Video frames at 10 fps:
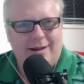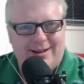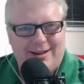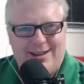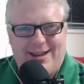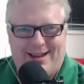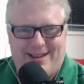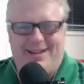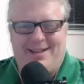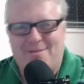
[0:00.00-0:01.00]
in
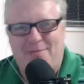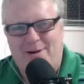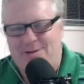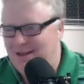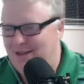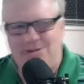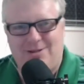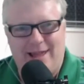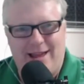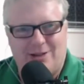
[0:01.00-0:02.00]
the
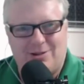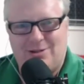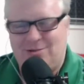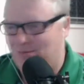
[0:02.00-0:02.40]
lounge. Good